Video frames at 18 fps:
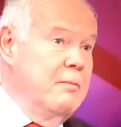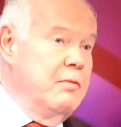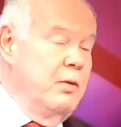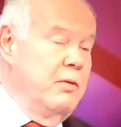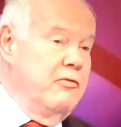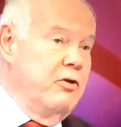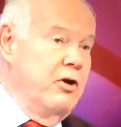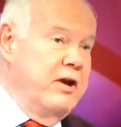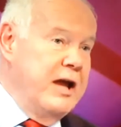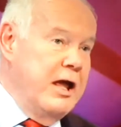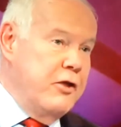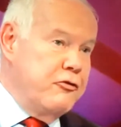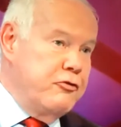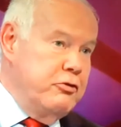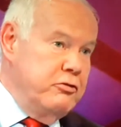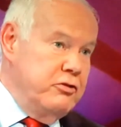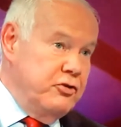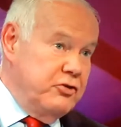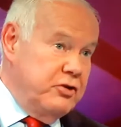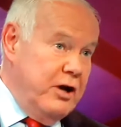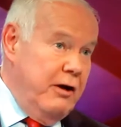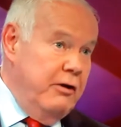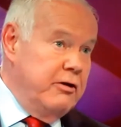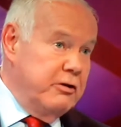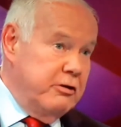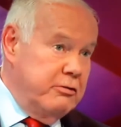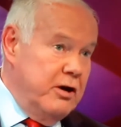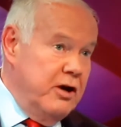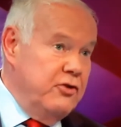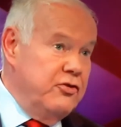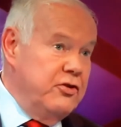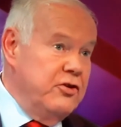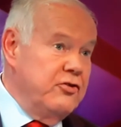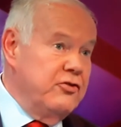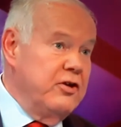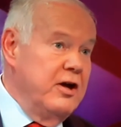But we've got to get through this current
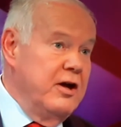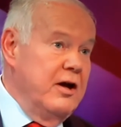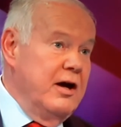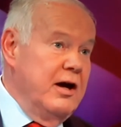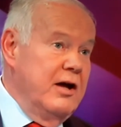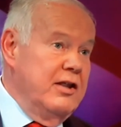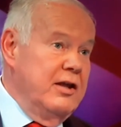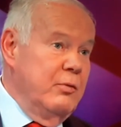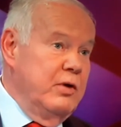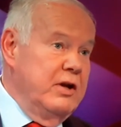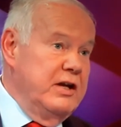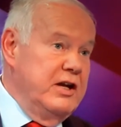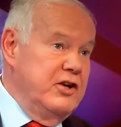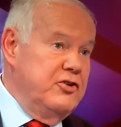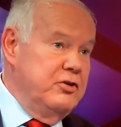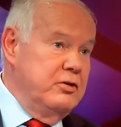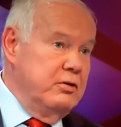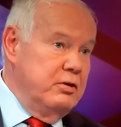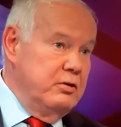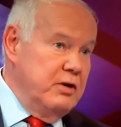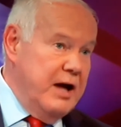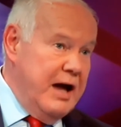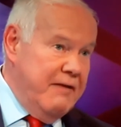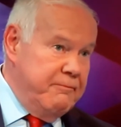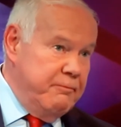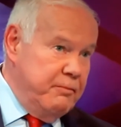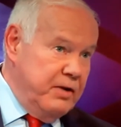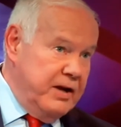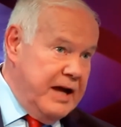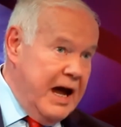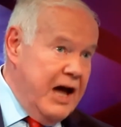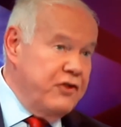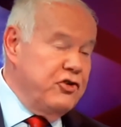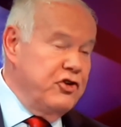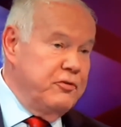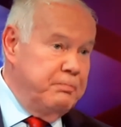crisis, and then we need to have
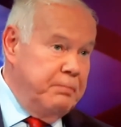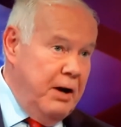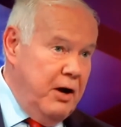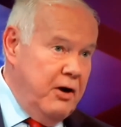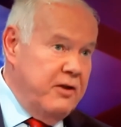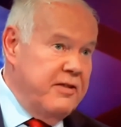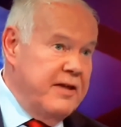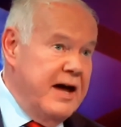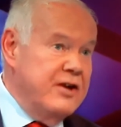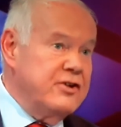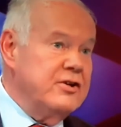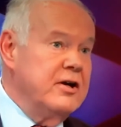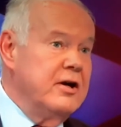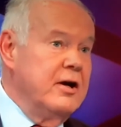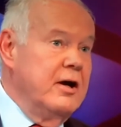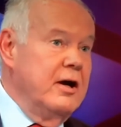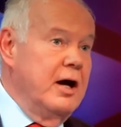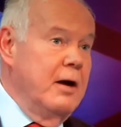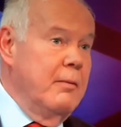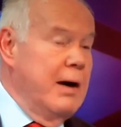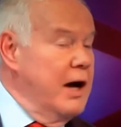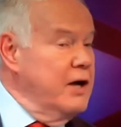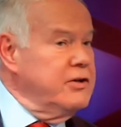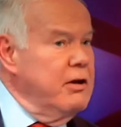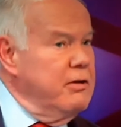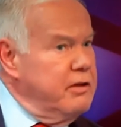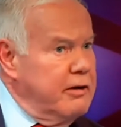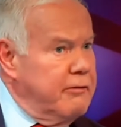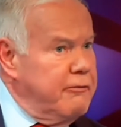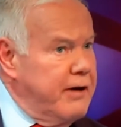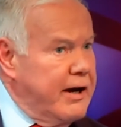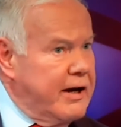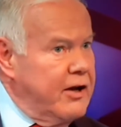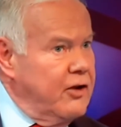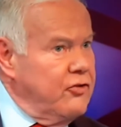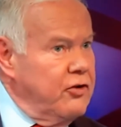gas as part of that. I don't think
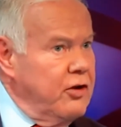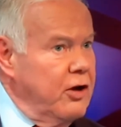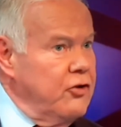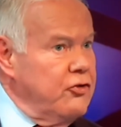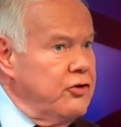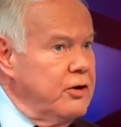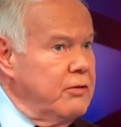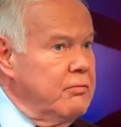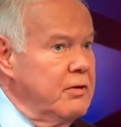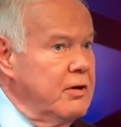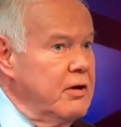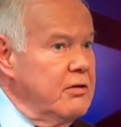fracking's the answer.